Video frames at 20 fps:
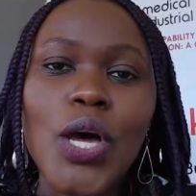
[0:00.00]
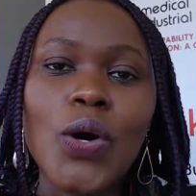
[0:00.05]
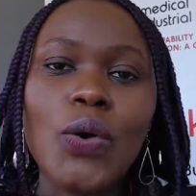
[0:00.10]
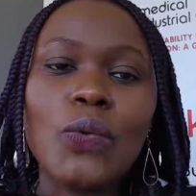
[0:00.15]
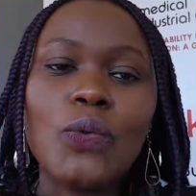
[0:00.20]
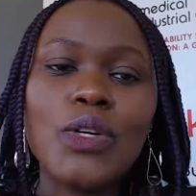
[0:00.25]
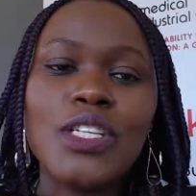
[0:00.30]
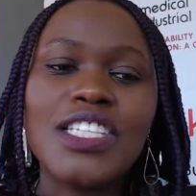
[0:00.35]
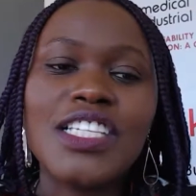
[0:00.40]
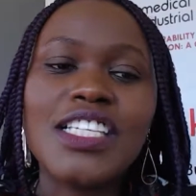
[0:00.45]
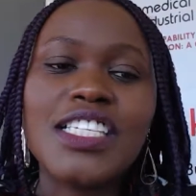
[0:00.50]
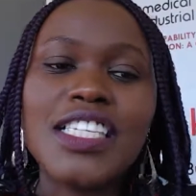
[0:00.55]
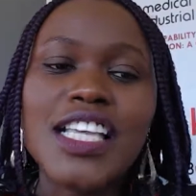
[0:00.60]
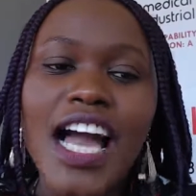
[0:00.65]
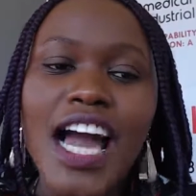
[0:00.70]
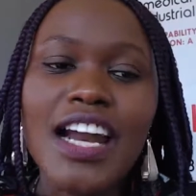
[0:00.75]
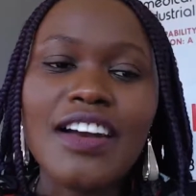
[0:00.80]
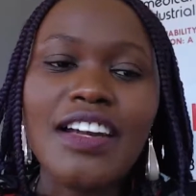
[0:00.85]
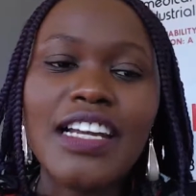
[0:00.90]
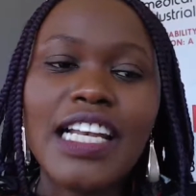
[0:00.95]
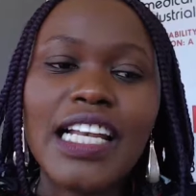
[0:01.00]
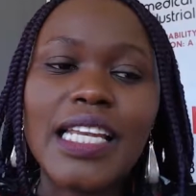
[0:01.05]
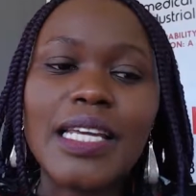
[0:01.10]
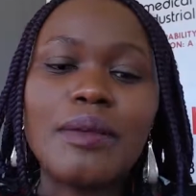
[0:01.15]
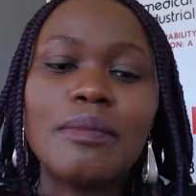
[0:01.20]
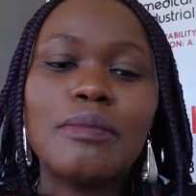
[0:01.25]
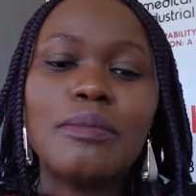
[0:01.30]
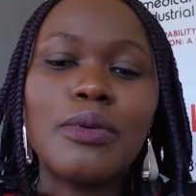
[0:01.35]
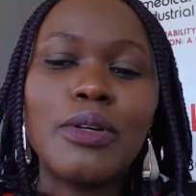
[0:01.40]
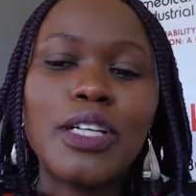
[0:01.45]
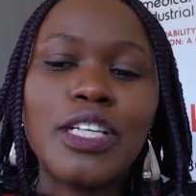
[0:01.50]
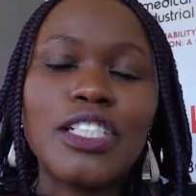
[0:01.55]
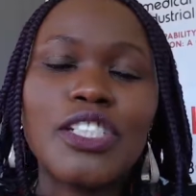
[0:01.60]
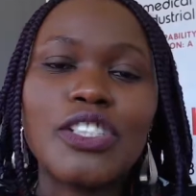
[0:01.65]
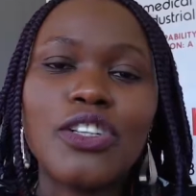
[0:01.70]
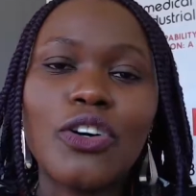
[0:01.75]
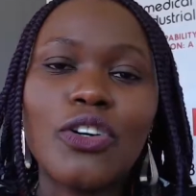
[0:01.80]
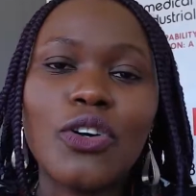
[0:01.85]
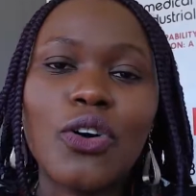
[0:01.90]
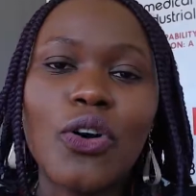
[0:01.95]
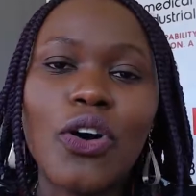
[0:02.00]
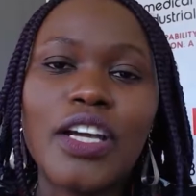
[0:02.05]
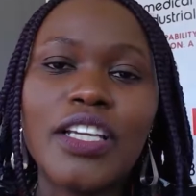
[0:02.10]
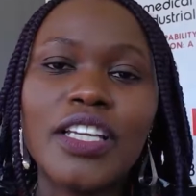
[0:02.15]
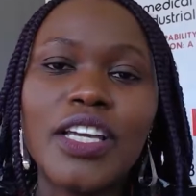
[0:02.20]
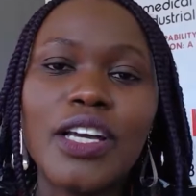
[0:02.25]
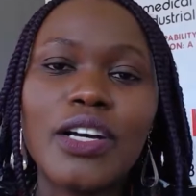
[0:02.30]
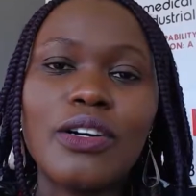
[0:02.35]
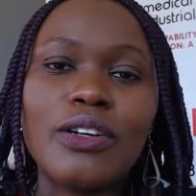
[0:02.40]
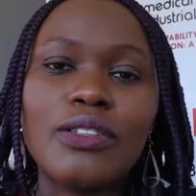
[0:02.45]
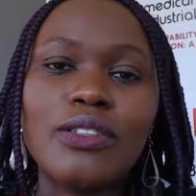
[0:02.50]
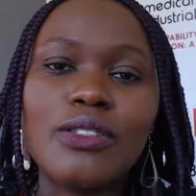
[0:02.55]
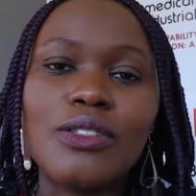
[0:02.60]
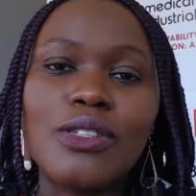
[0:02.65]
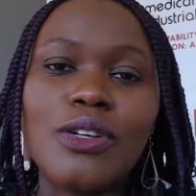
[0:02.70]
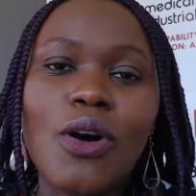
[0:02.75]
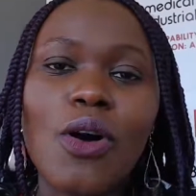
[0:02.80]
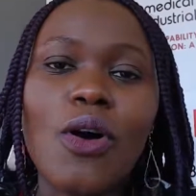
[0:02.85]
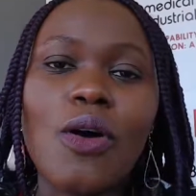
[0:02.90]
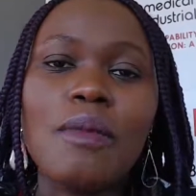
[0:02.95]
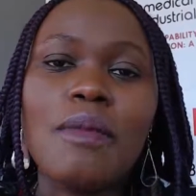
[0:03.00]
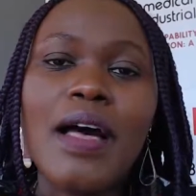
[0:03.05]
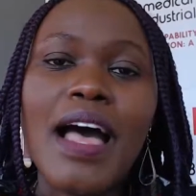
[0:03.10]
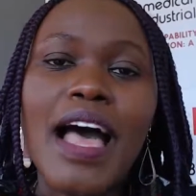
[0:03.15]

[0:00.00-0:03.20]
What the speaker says: which is currently bullish on coingecko.com.